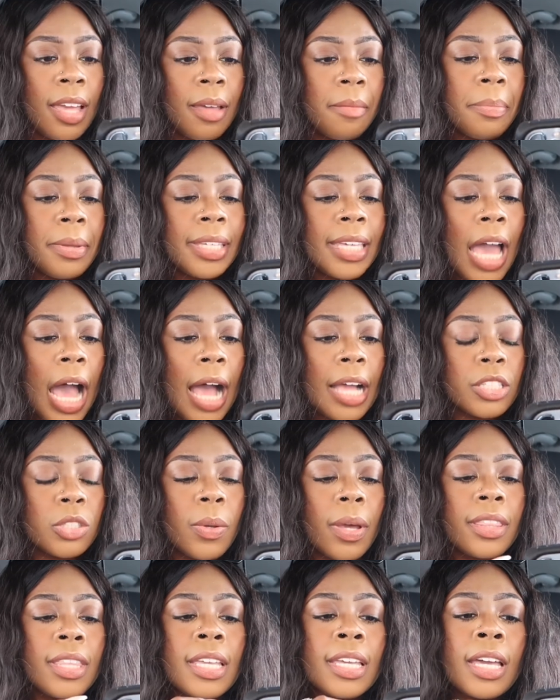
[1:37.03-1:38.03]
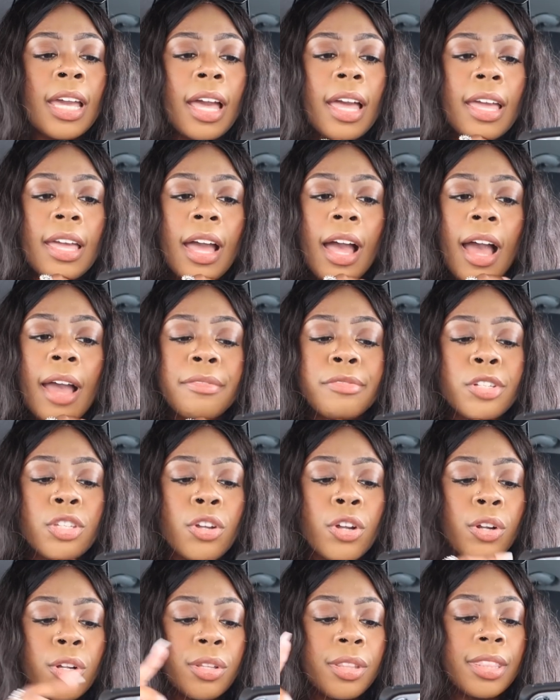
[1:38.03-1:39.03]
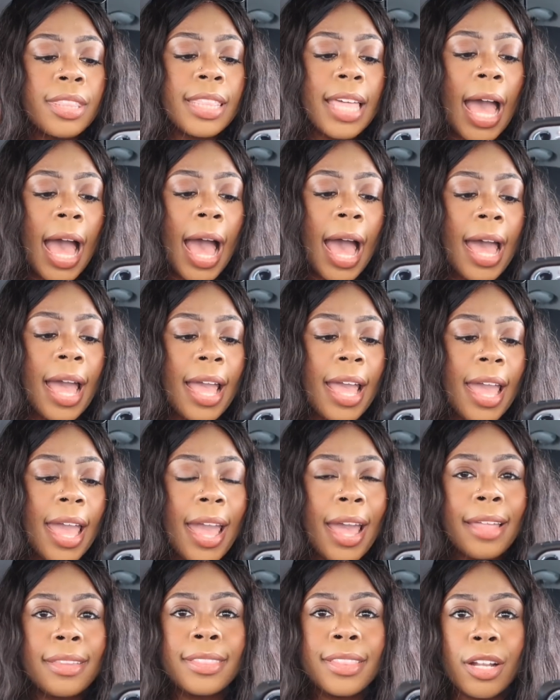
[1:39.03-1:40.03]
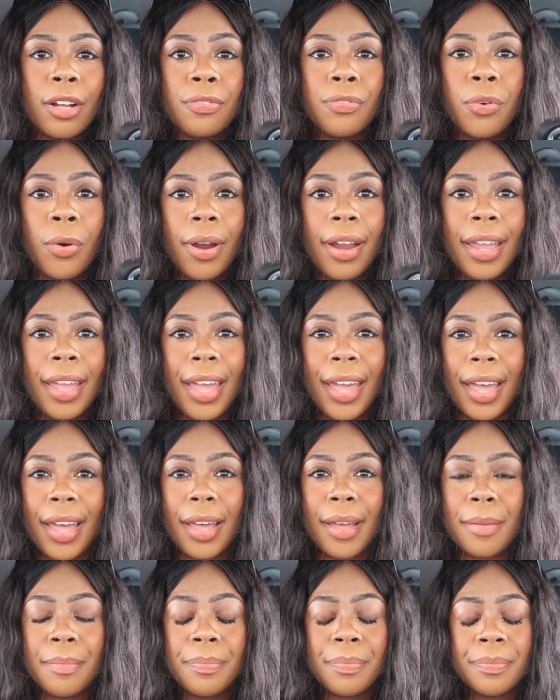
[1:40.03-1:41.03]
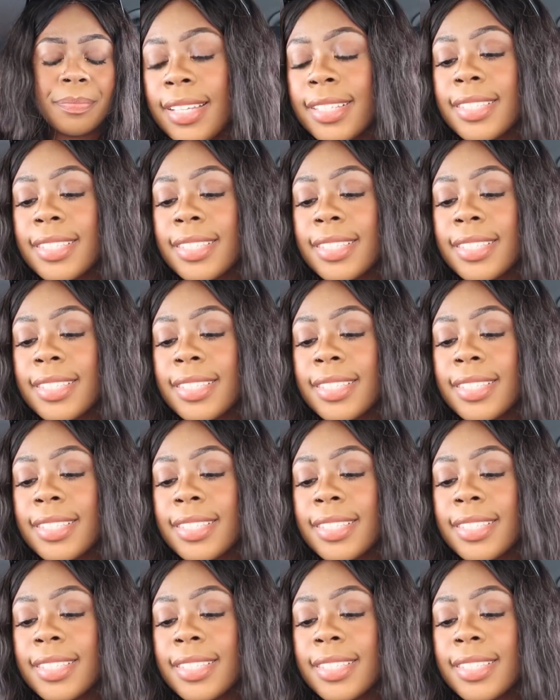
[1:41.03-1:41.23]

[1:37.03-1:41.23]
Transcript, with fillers: But yeah, so I think I've just heard that and therefore I am.